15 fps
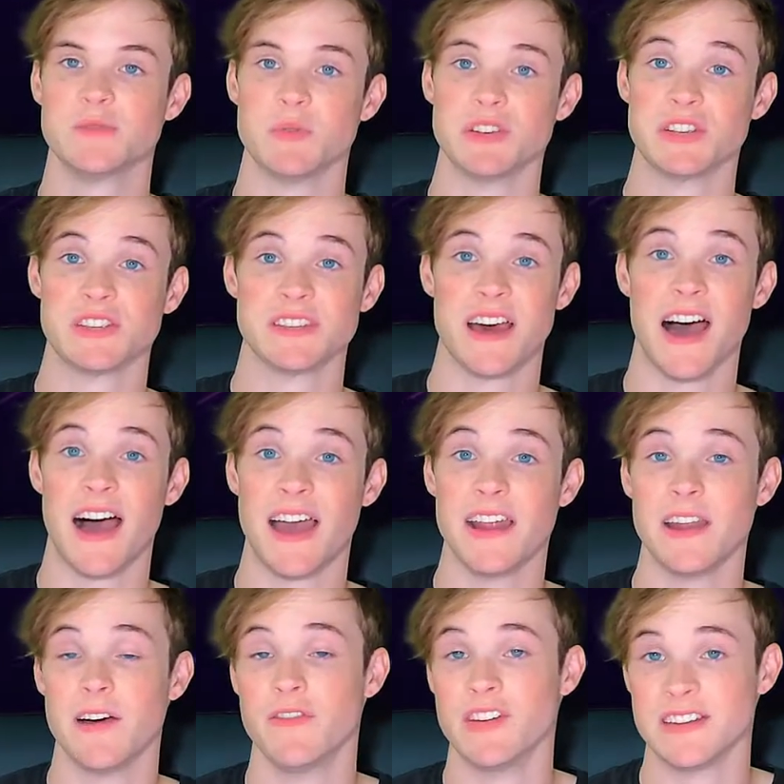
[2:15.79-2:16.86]
which is the height
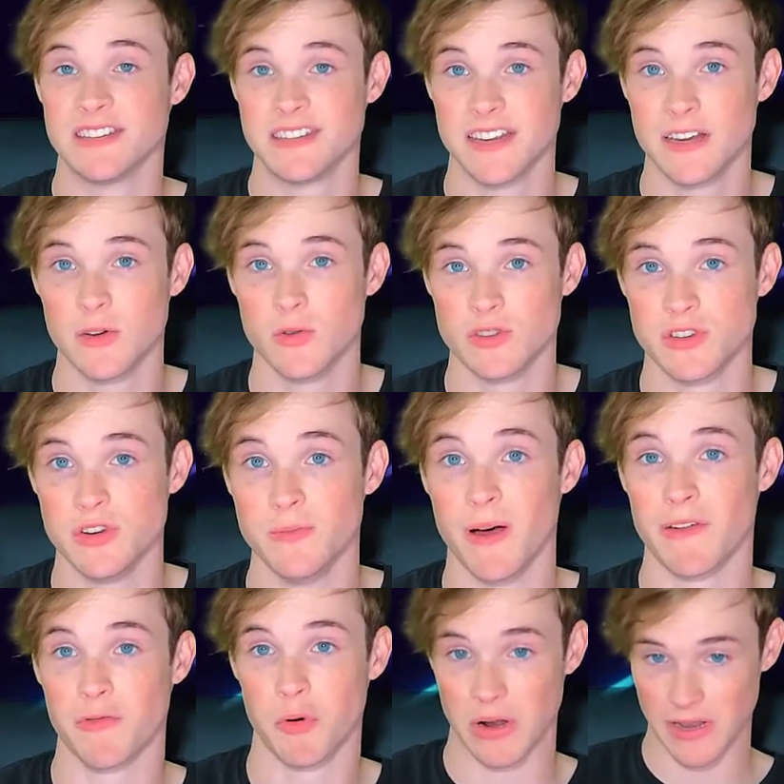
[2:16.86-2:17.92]
of a single
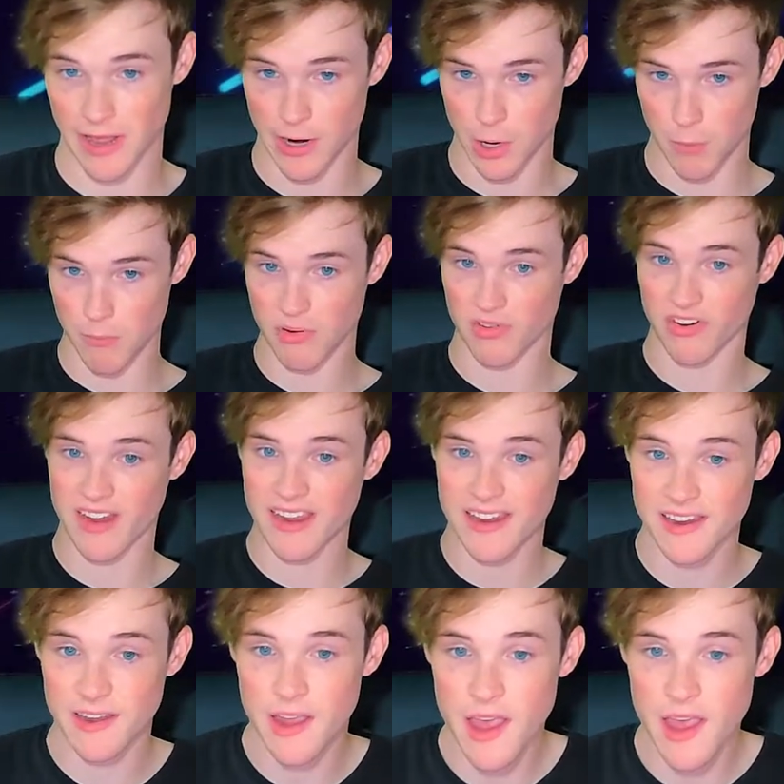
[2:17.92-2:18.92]
2x4 Lego brick,